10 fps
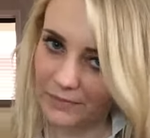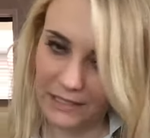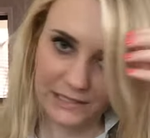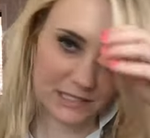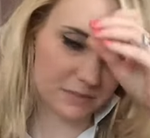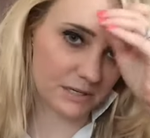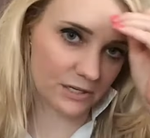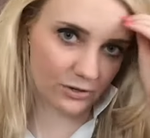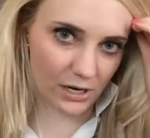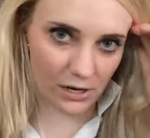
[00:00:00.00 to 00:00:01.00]
it does
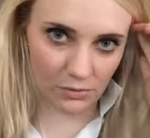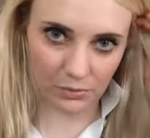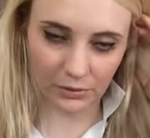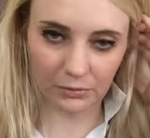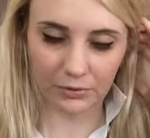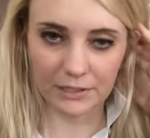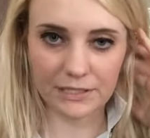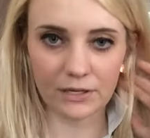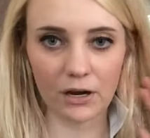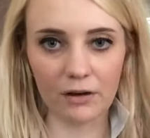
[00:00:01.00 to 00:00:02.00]
make your hair really, really
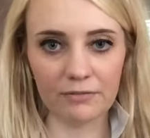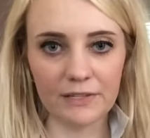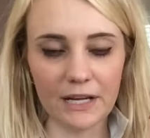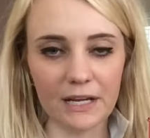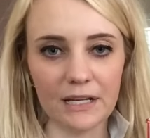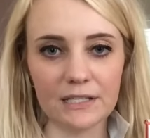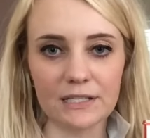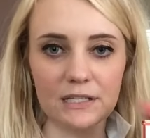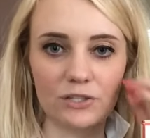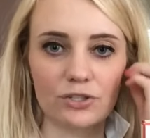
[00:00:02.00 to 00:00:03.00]
soft, and
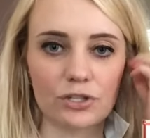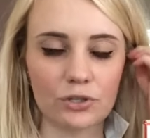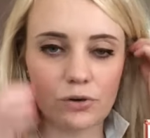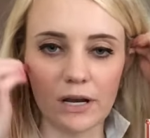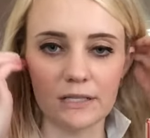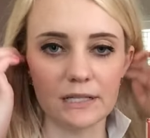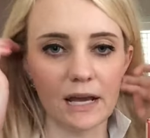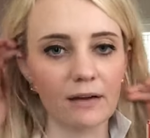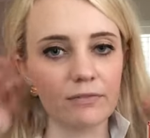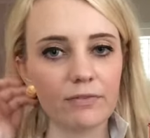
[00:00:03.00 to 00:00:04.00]
it's just great to
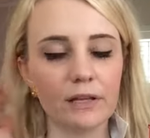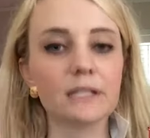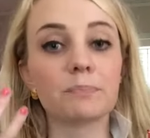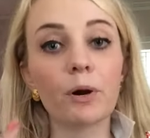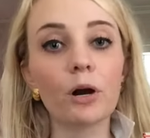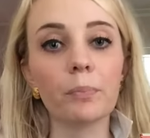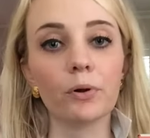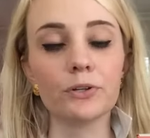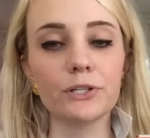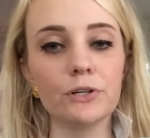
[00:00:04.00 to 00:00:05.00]
have. It's
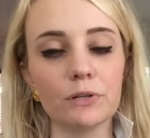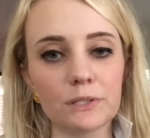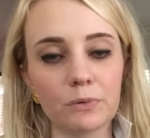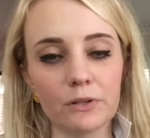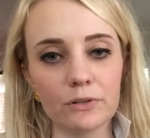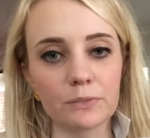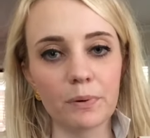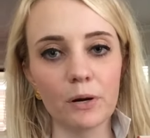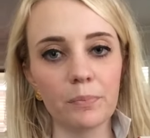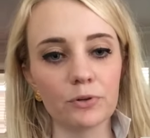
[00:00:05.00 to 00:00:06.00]
purple too. It's one of those
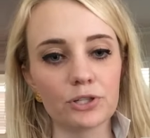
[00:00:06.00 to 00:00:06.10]
purple